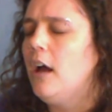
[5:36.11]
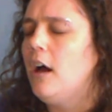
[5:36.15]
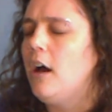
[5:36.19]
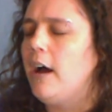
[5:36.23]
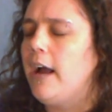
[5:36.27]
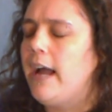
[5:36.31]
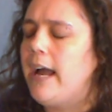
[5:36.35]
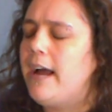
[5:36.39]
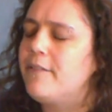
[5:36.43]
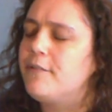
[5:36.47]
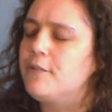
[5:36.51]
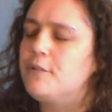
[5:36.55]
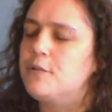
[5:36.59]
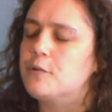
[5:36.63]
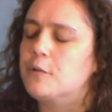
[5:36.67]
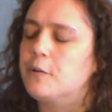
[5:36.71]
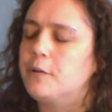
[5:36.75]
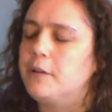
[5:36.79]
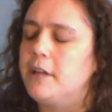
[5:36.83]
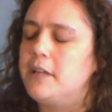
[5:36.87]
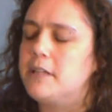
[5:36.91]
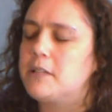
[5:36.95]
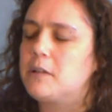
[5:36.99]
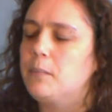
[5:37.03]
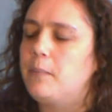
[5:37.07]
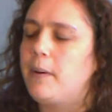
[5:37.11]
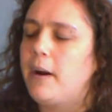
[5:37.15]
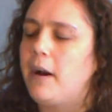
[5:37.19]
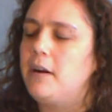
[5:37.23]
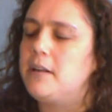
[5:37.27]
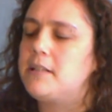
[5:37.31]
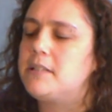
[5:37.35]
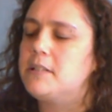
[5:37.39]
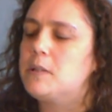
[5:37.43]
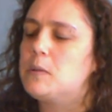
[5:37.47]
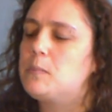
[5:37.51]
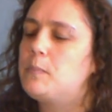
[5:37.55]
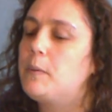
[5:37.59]
I haven't drawn those
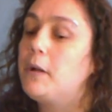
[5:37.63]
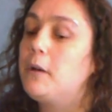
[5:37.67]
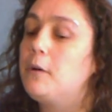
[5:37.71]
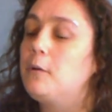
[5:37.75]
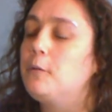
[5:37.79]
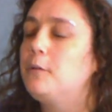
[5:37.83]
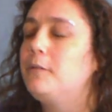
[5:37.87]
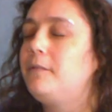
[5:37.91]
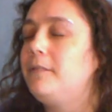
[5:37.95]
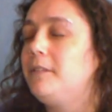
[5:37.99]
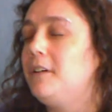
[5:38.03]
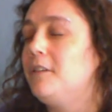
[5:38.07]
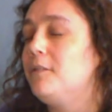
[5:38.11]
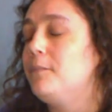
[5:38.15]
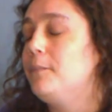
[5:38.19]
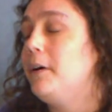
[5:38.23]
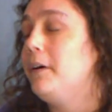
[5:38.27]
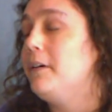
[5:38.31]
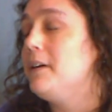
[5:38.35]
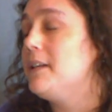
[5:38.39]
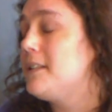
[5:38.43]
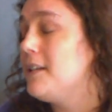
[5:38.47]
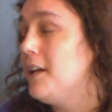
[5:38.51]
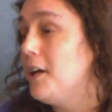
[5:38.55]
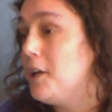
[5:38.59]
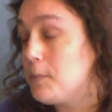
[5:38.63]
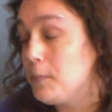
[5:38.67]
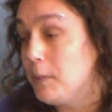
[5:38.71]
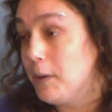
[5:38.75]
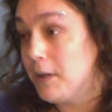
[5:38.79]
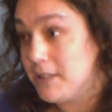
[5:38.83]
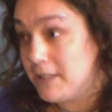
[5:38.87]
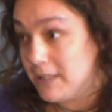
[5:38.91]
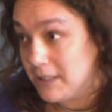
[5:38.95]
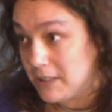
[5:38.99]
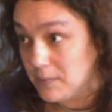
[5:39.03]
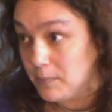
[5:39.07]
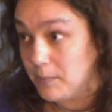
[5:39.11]
comparisons, but an awful lot of my research
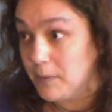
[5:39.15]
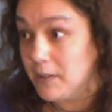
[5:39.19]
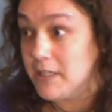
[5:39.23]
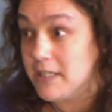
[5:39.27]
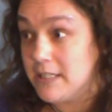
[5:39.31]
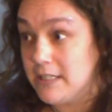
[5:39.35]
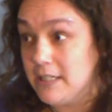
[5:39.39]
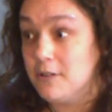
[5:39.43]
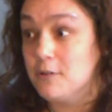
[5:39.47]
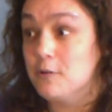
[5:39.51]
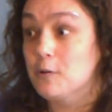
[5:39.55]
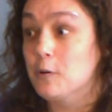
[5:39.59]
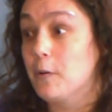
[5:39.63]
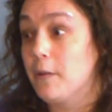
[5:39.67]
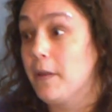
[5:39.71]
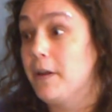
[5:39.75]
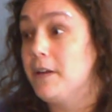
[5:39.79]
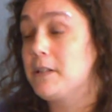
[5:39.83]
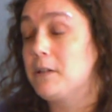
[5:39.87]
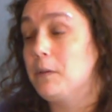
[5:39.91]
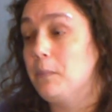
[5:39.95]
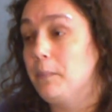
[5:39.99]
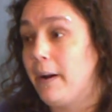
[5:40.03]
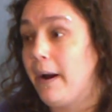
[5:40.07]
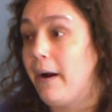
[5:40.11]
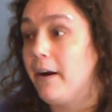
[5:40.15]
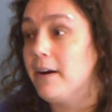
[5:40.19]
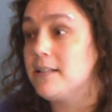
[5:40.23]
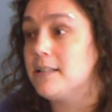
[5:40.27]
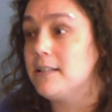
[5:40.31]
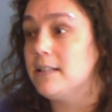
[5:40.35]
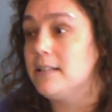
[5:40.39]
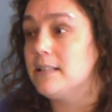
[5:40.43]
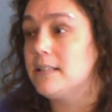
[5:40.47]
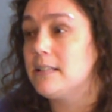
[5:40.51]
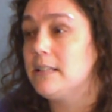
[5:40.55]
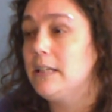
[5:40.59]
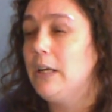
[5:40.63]
participants did draw those
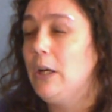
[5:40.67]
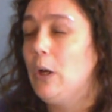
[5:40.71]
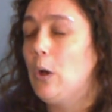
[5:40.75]
comparisons